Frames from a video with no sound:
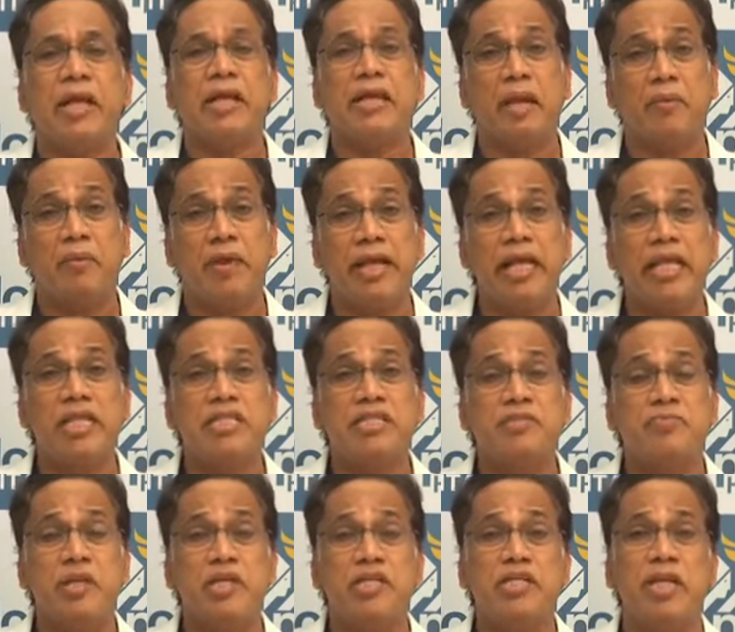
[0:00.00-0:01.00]
nowadays,
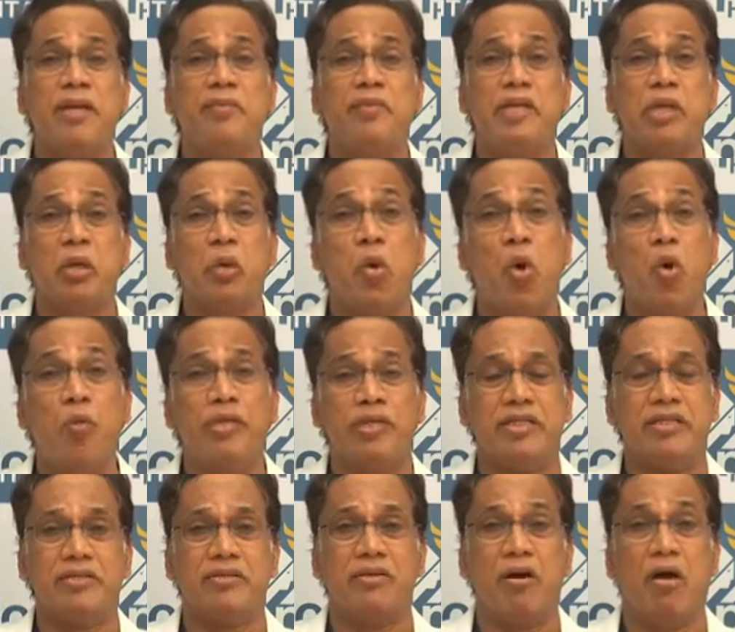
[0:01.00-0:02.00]
especially with the
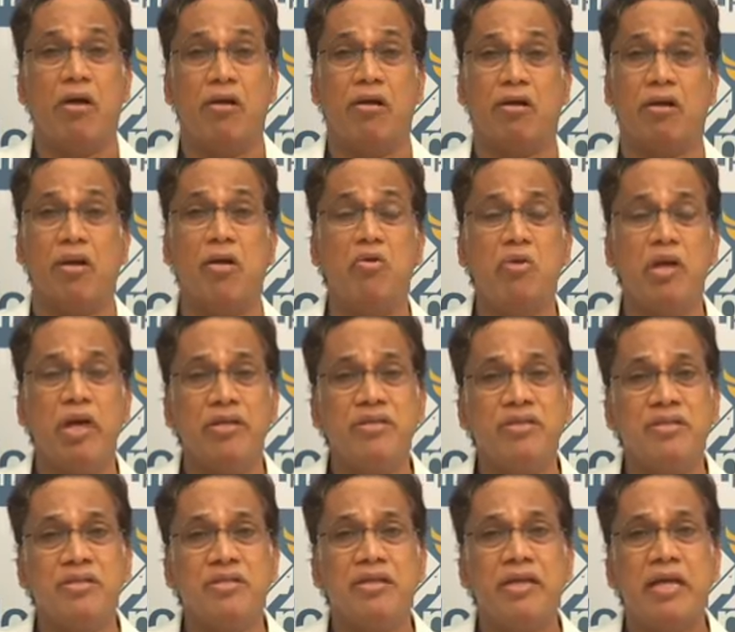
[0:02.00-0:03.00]
COVID all around
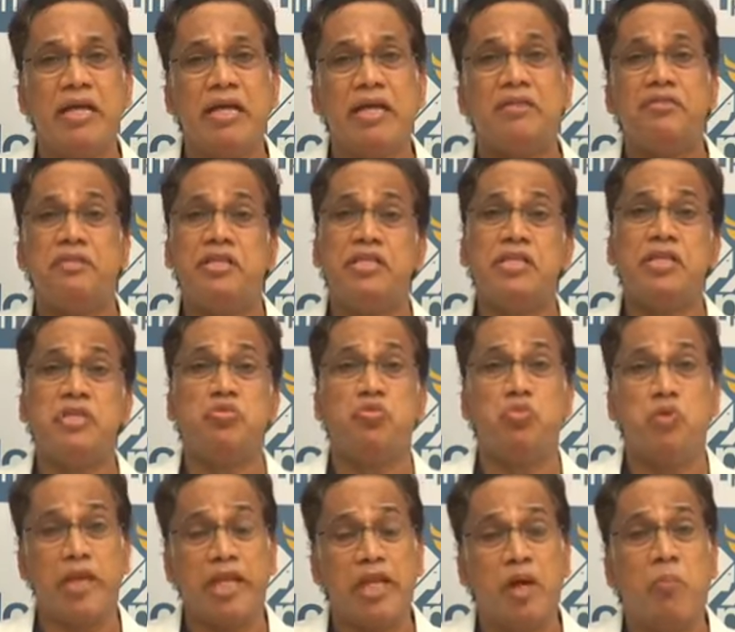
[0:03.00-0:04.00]
us, this is
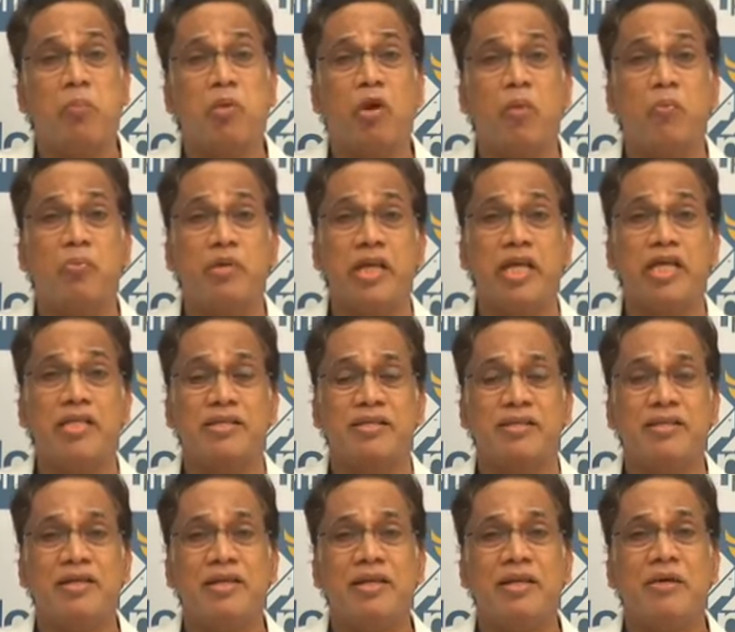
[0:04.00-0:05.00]
very appropriate
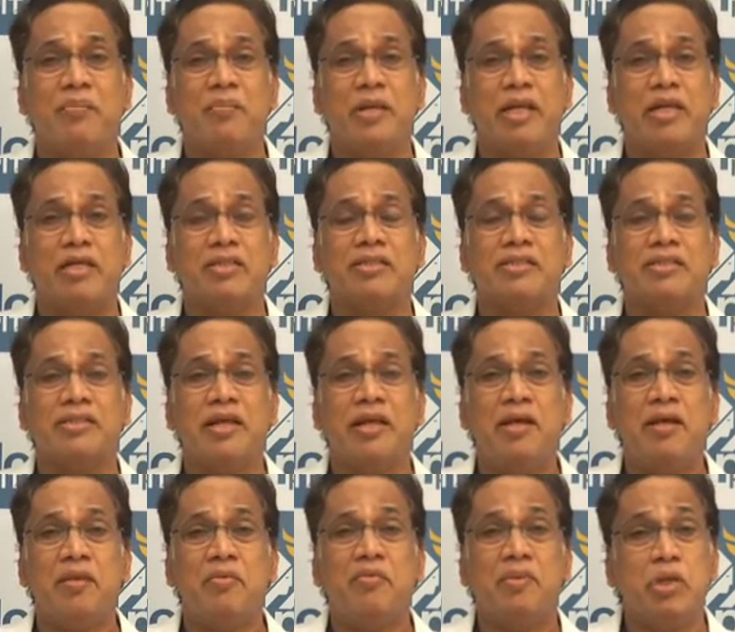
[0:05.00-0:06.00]
because
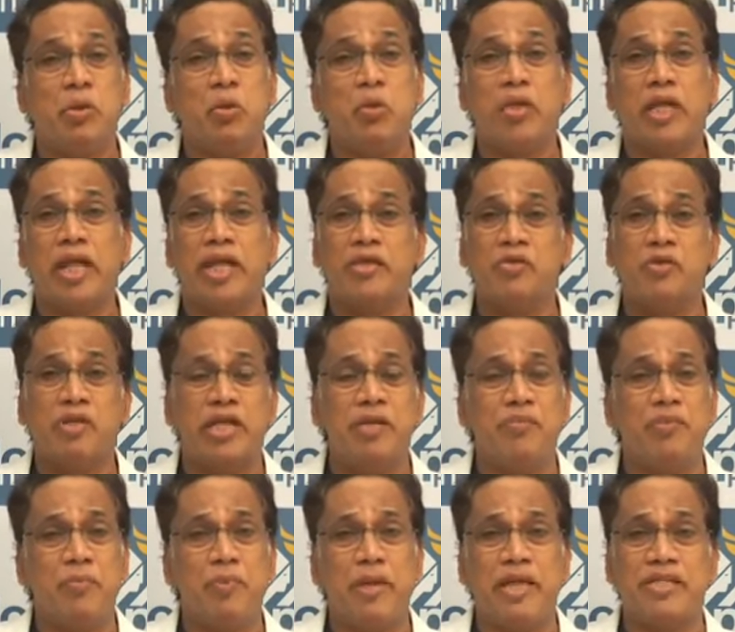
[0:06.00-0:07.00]
we don't like to
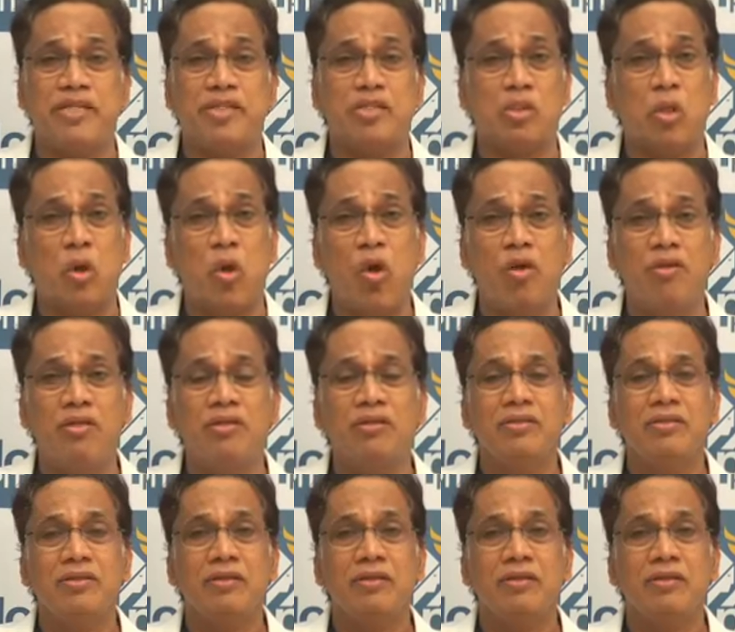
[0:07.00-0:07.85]
keep the patients long,